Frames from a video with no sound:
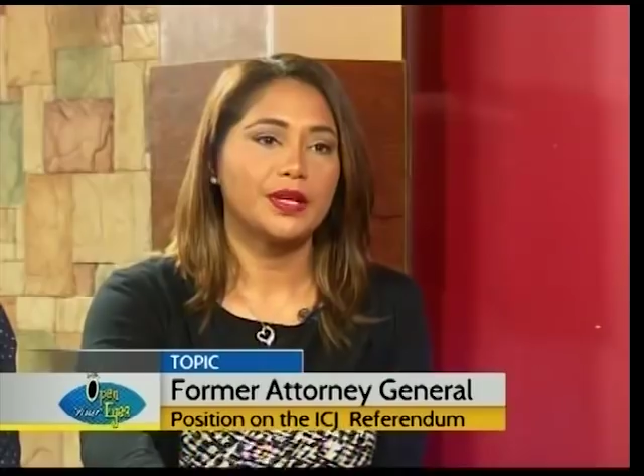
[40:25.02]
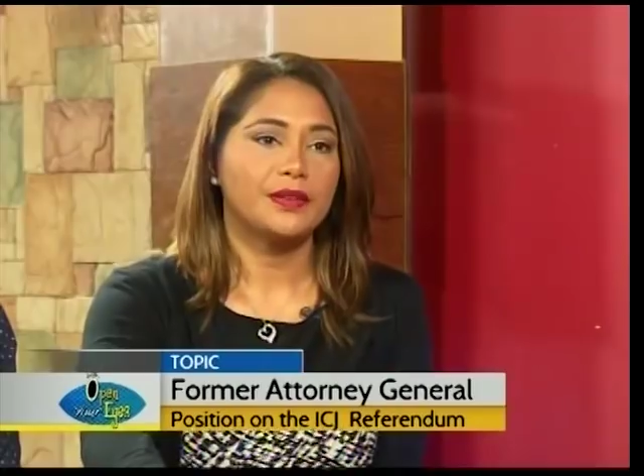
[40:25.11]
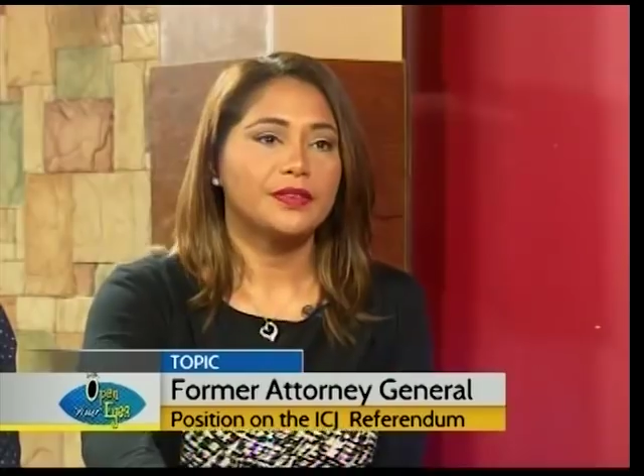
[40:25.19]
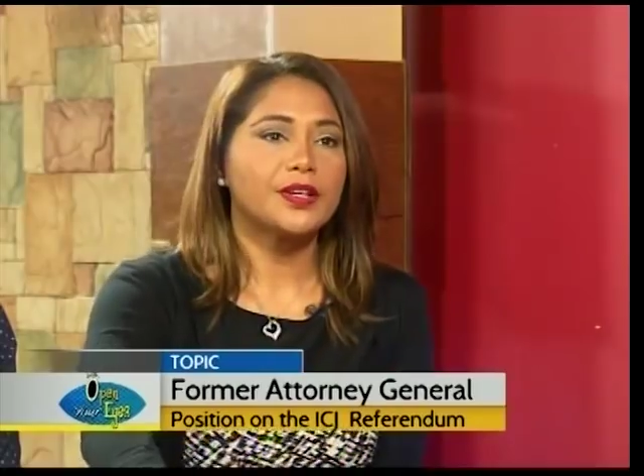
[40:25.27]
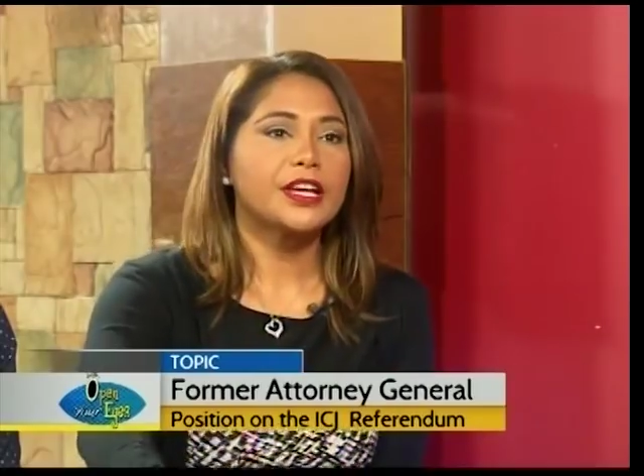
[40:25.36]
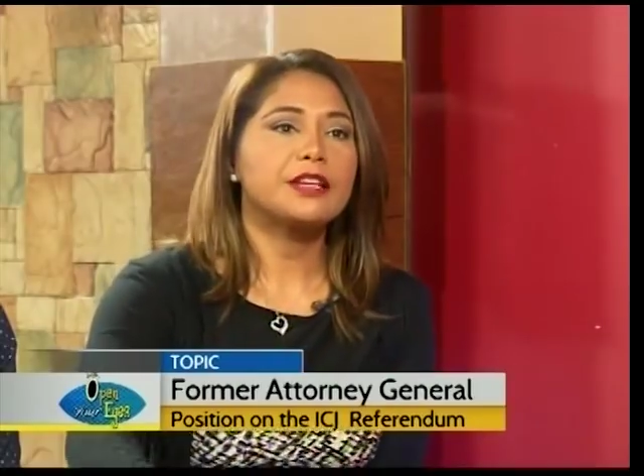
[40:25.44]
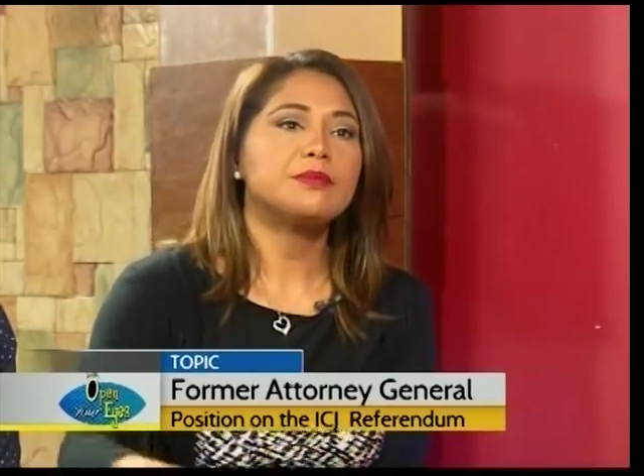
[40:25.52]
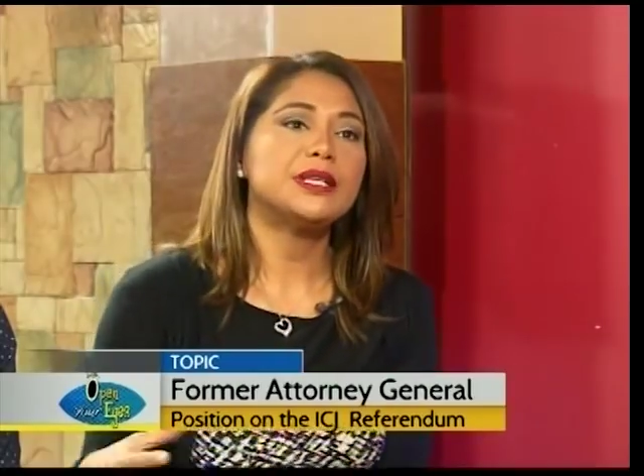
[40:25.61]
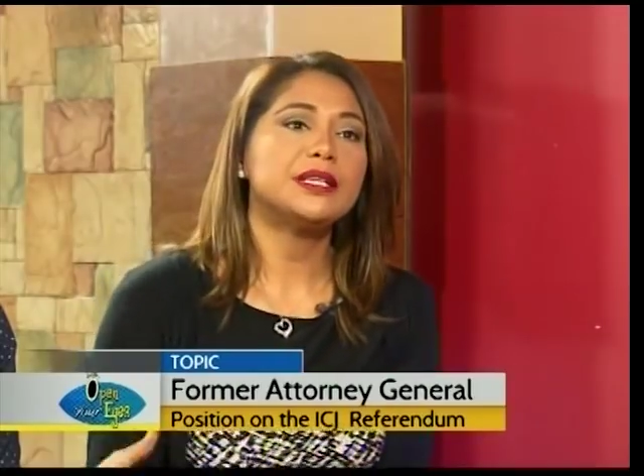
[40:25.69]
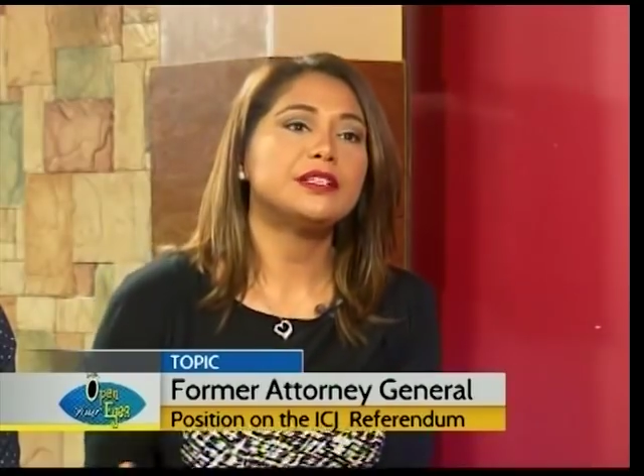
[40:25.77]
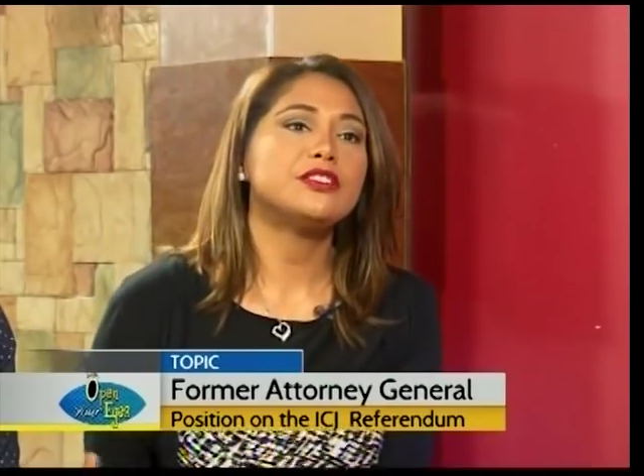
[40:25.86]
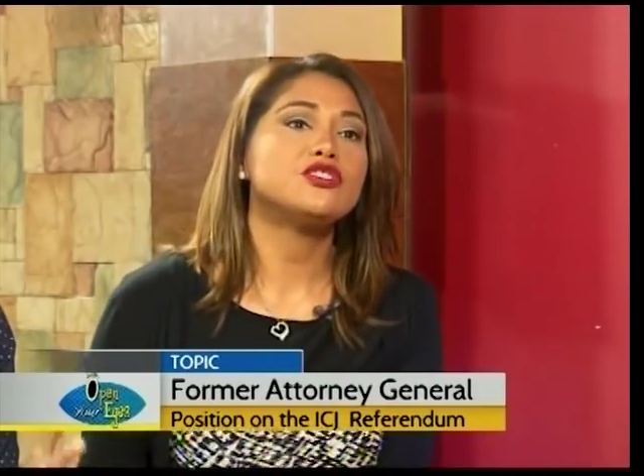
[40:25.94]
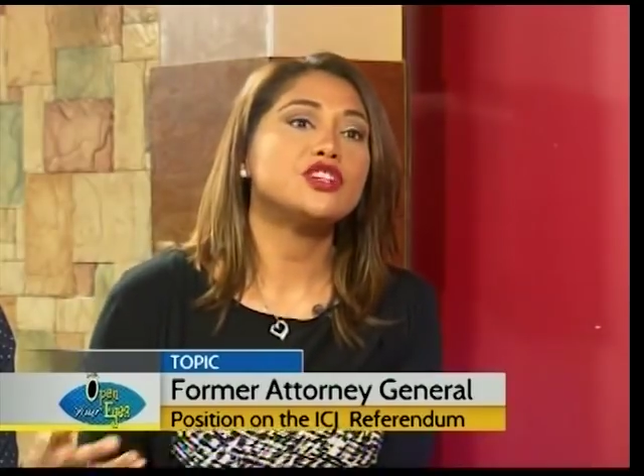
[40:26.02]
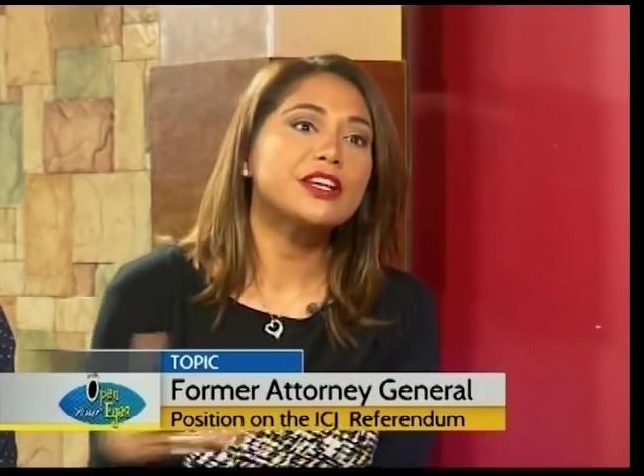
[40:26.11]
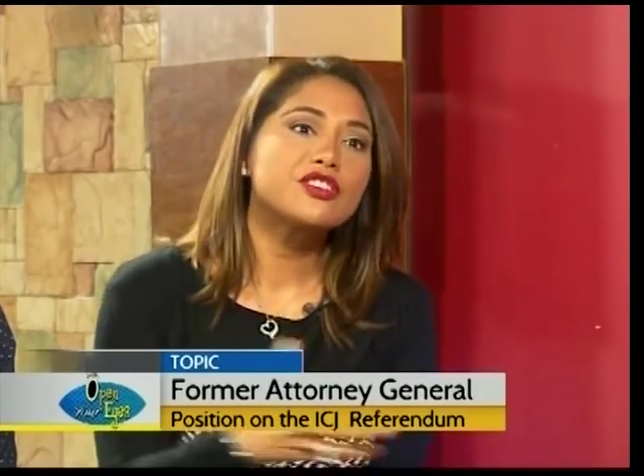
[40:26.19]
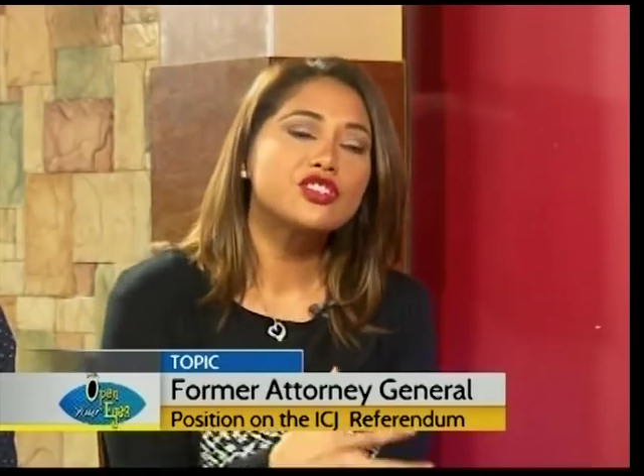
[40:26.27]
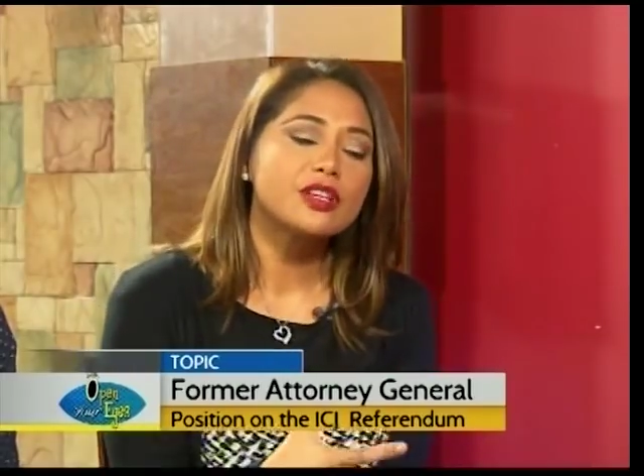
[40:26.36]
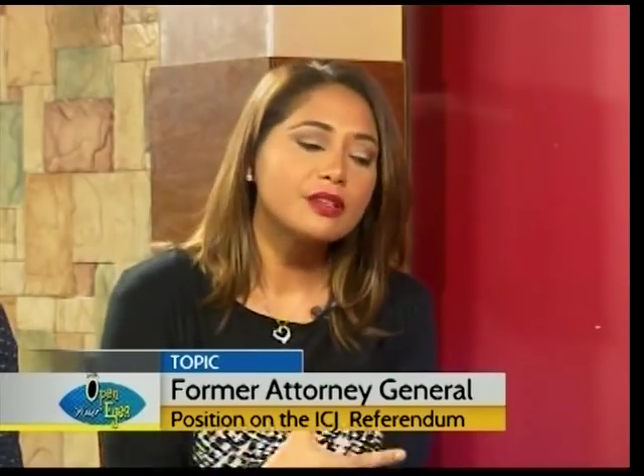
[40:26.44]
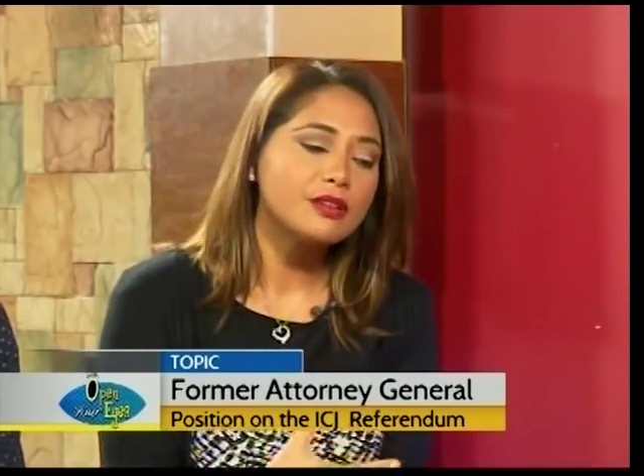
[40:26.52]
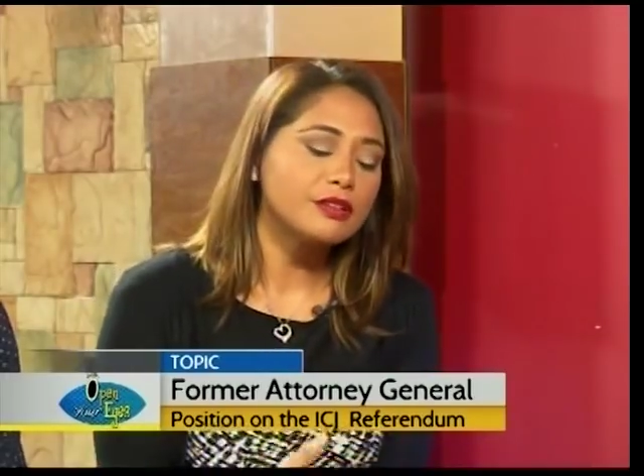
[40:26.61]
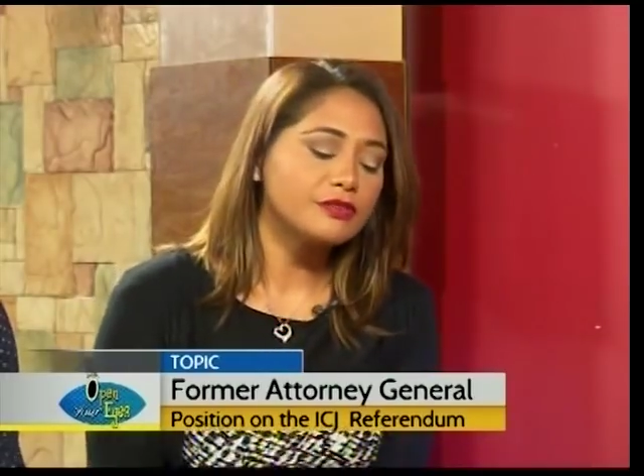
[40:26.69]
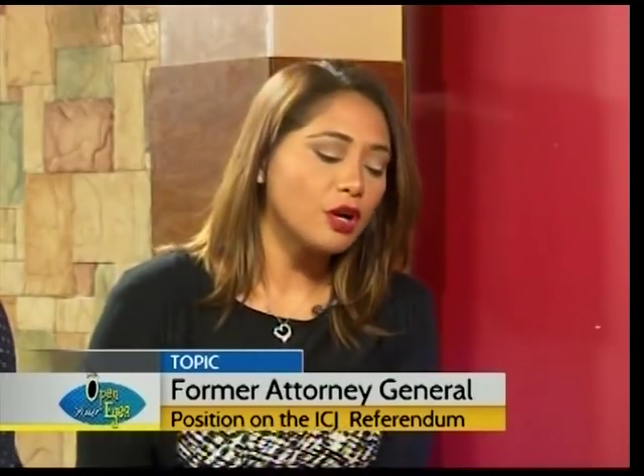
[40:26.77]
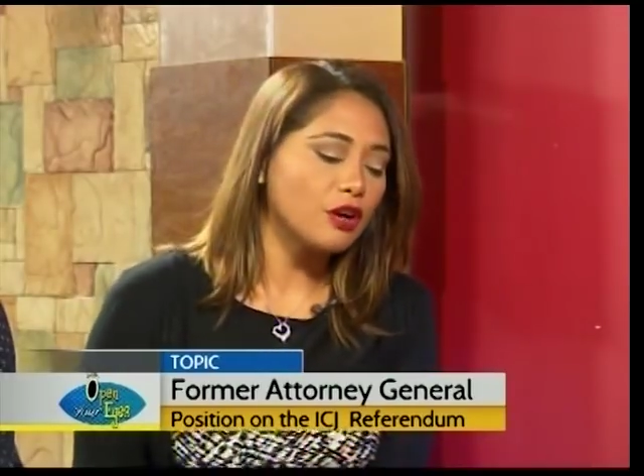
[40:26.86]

there can be an injection of,